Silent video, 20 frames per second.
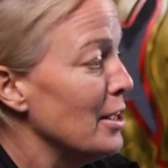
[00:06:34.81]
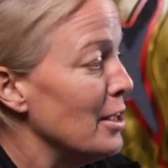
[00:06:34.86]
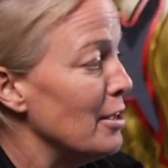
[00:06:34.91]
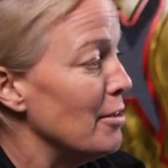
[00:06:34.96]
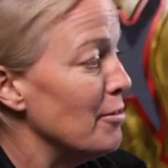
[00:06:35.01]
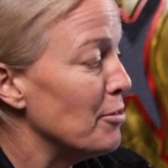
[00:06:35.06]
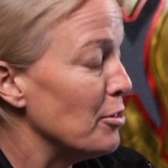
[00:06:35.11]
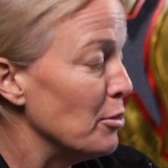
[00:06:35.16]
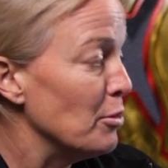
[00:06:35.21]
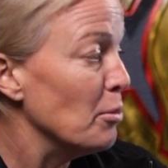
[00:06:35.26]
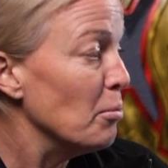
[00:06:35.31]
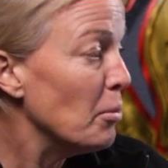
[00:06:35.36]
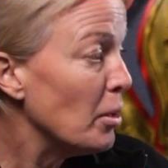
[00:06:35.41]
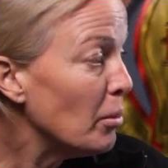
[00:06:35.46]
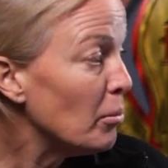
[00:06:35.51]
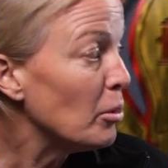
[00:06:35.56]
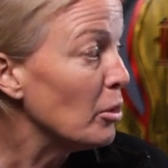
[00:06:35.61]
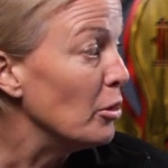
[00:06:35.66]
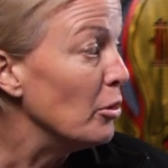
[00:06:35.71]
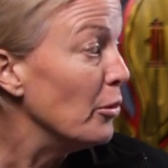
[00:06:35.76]
If you
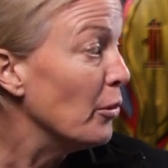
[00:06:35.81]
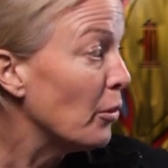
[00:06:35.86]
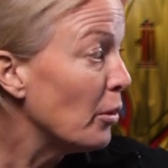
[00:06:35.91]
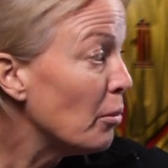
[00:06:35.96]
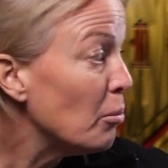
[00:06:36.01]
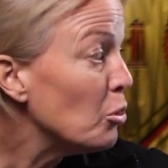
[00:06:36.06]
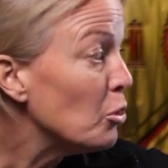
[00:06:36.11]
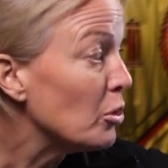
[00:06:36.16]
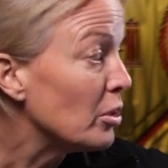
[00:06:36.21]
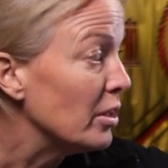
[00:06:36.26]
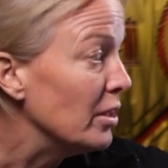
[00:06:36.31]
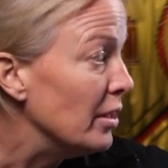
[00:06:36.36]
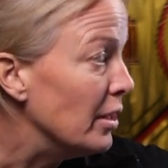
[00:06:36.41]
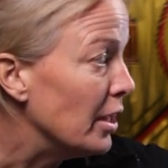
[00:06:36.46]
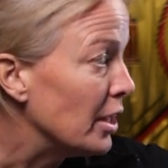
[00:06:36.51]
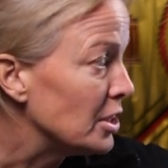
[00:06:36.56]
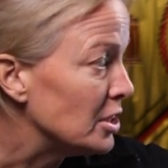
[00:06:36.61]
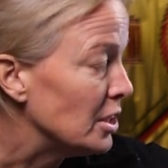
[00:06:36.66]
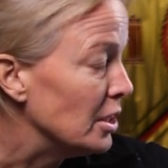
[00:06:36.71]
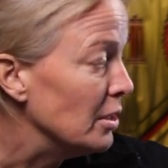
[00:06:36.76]
remember normal
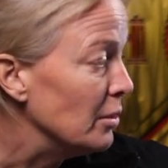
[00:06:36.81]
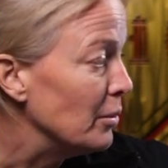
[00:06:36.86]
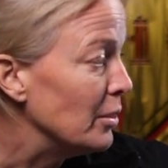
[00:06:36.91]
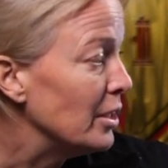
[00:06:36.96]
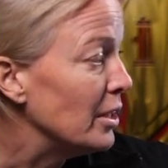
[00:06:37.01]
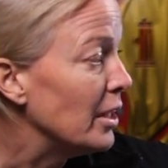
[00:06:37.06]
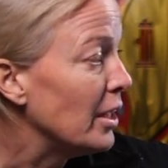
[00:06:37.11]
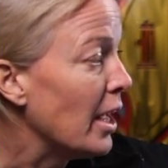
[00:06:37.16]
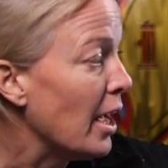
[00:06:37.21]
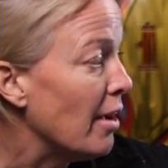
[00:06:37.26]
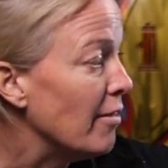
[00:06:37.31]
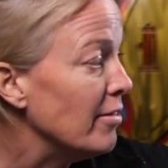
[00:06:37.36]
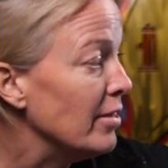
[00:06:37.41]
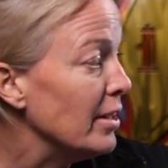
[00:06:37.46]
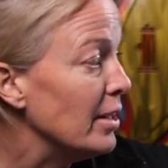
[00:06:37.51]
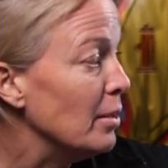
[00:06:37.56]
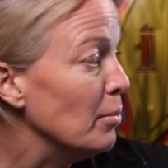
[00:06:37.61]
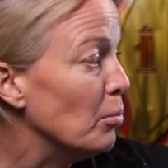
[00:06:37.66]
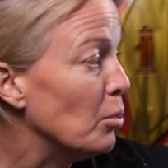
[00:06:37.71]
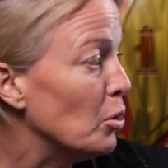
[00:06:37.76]
conduction, we have
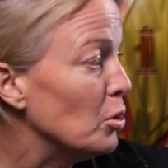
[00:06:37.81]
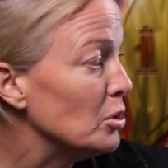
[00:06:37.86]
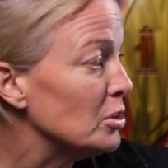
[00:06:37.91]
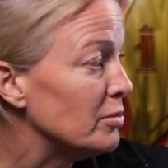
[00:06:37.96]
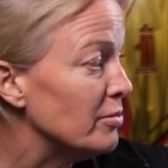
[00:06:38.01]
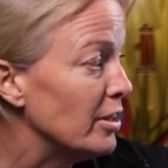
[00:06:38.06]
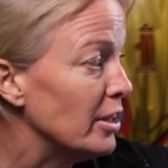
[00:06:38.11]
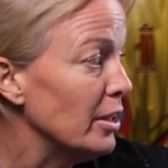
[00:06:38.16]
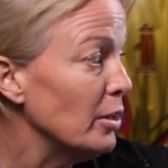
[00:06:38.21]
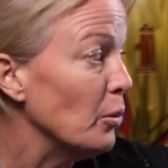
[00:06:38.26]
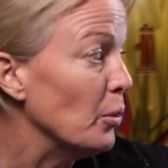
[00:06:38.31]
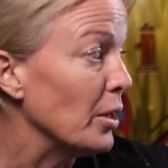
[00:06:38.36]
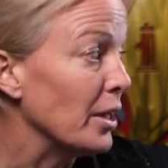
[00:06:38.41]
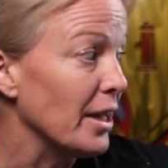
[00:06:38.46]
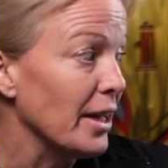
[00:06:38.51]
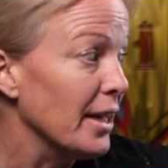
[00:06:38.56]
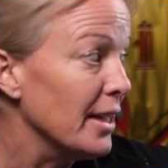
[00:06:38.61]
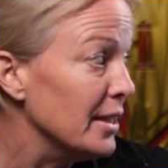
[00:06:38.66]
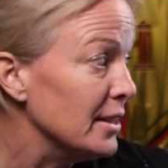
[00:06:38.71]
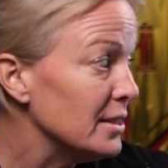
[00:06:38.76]
an impulse very
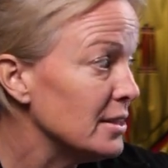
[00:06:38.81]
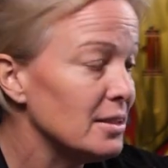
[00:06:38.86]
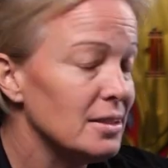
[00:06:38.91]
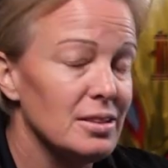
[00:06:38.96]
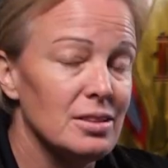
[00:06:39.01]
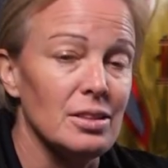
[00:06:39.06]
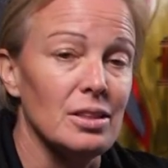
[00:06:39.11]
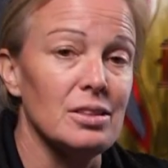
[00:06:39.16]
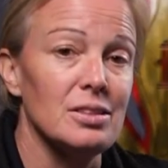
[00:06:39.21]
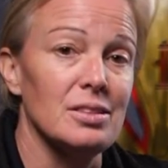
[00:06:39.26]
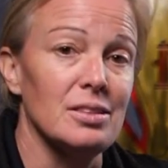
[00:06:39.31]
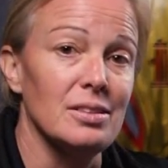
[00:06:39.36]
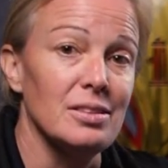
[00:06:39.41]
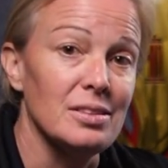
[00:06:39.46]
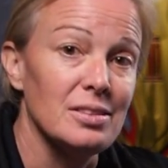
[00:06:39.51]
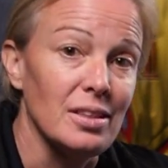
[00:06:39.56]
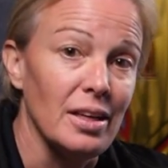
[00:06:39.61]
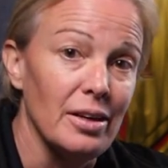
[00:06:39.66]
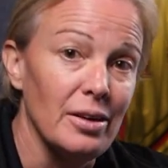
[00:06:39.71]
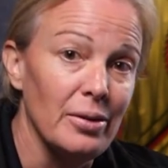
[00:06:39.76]
organized, starts in the
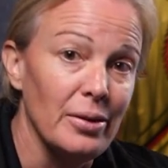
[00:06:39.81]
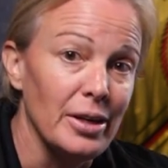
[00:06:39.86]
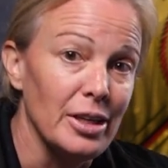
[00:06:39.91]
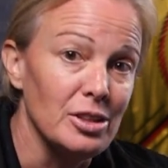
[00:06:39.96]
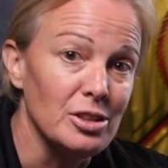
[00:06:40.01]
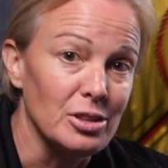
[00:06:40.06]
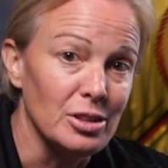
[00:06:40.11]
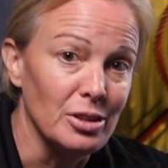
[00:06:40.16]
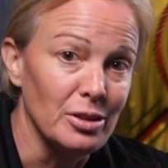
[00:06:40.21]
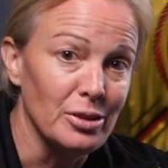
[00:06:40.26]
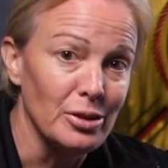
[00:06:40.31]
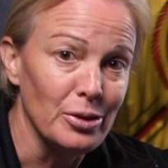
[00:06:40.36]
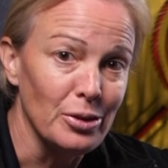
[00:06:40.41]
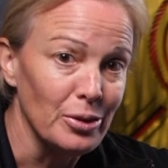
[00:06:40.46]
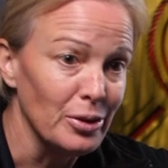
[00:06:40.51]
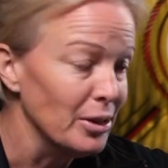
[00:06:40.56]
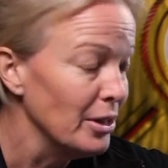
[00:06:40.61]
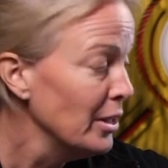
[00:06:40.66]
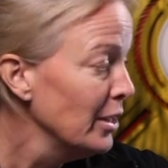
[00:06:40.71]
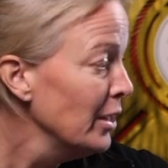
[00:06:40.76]
sinoatrial
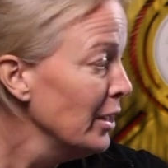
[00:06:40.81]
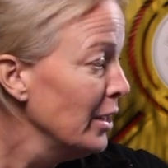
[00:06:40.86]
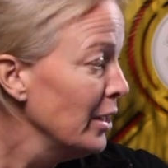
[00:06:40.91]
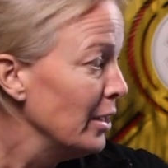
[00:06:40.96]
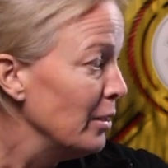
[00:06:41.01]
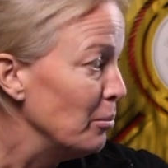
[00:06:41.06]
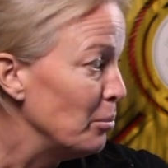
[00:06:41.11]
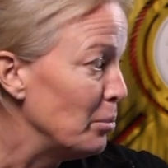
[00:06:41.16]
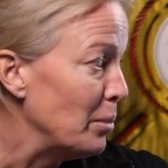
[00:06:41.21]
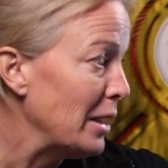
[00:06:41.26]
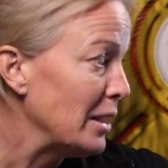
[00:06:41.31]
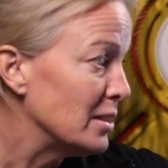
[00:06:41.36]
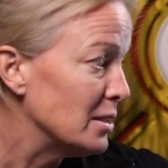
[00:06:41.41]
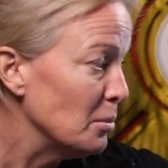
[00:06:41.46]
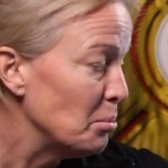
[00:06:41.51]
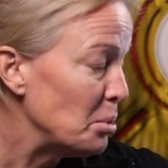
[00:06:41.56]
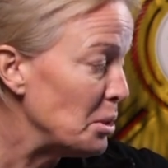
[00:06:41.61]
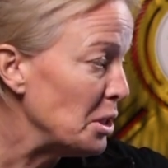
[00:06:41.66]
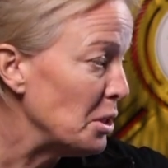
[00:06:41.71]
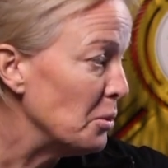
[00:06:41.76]
node makes
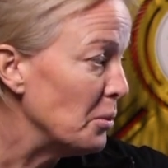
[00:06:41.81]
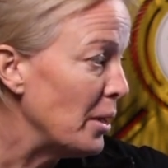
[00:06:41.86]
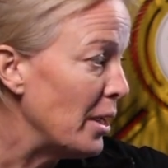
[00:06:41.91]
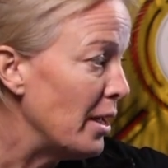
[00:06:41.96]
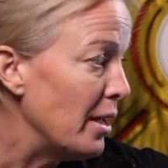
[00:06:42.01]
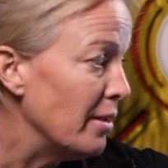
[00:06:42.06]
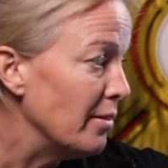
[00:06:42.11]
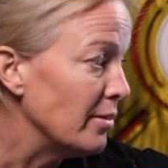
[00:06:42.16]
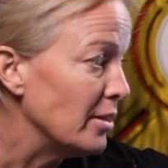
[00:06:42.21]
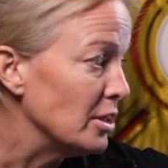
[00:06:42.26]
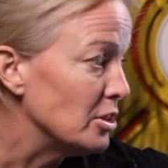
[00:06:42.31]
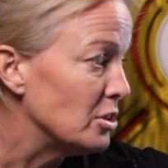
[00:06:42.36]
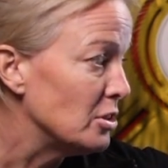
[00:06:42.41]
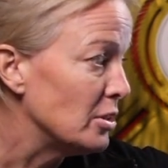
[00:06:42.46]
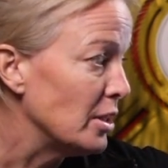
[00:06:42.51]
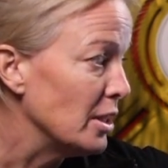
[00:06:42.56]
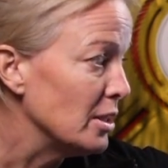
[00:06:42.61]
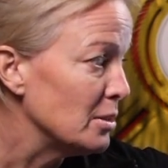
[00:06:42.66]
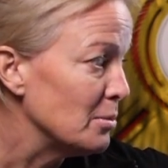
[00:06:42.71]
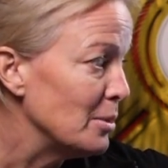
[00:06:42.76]
a P wave, gets
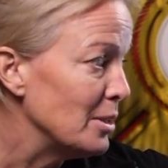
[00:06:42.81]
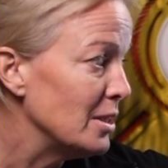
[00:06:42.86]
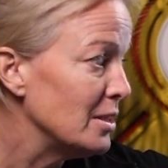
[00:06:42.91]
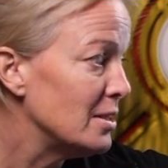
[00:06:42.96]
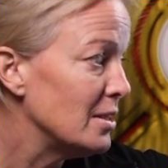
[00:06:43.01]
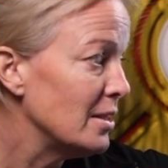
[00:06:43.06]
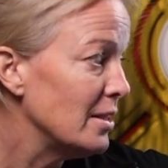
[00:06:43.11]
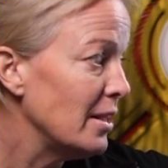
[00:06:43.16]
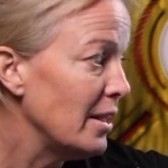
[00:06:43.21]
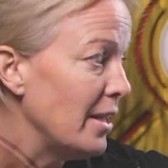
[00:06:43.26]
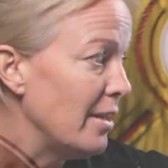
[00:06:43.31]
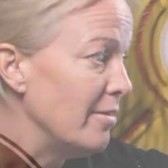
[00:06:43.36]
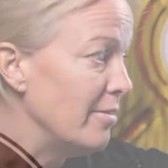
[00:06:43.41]
transmitted to the